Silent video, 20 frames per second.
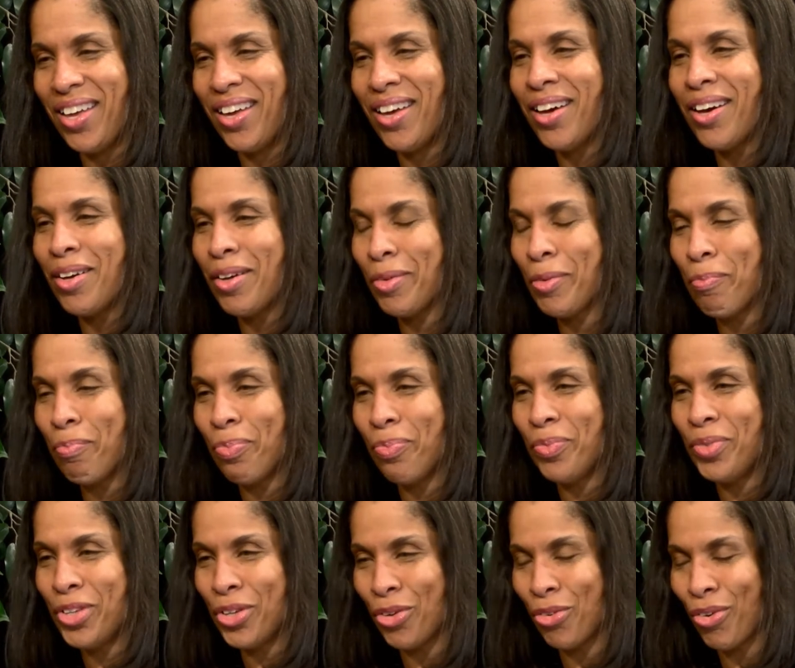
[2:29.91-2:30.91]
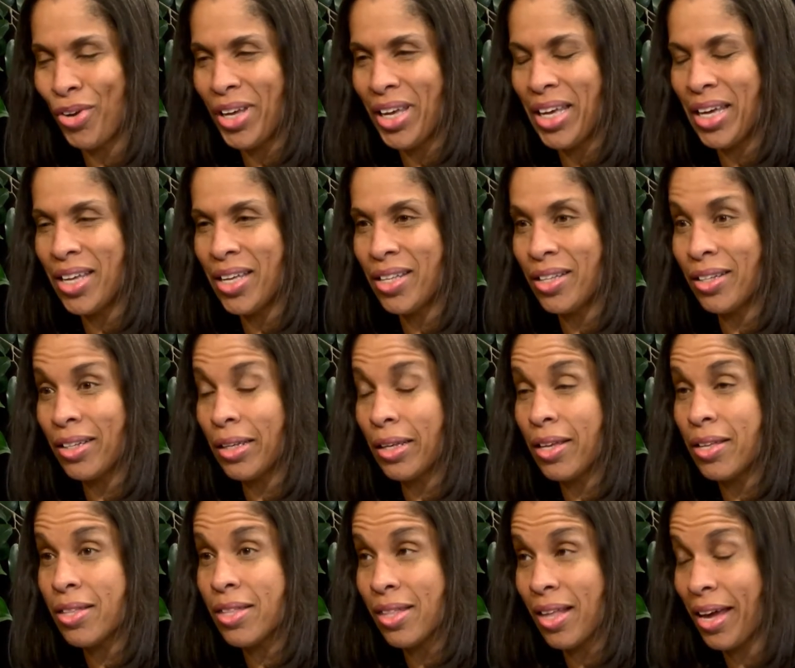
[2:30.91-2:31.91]
a degree in
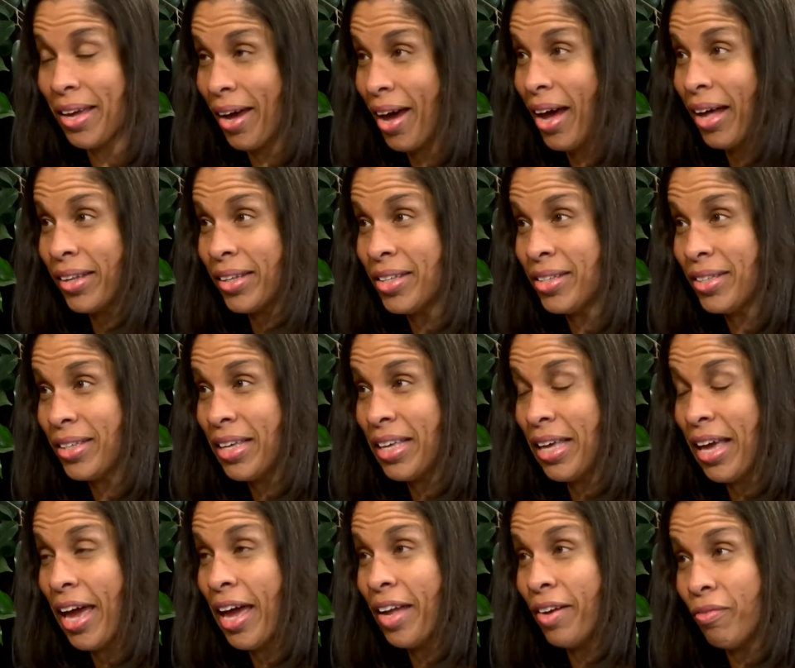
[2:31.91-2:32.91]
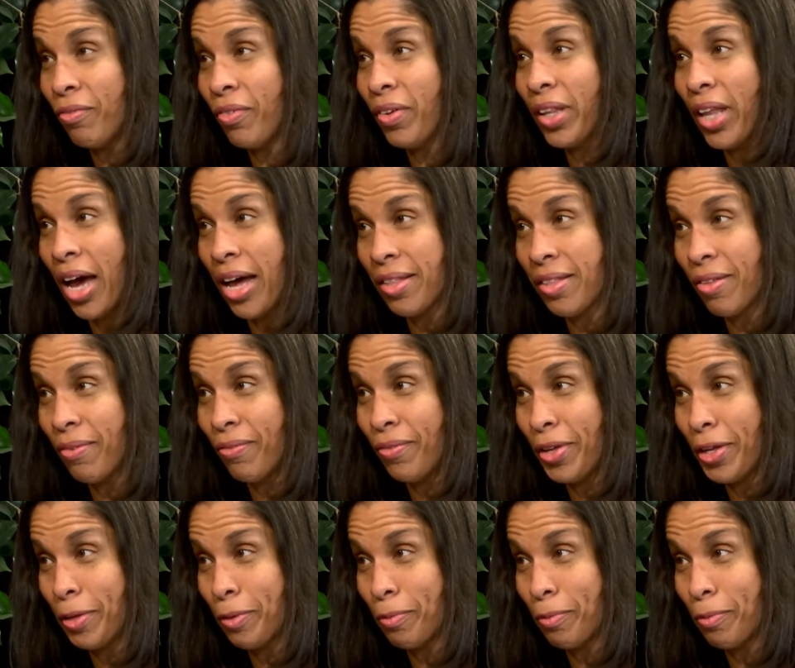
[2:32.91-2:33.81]
psychology and philosophy.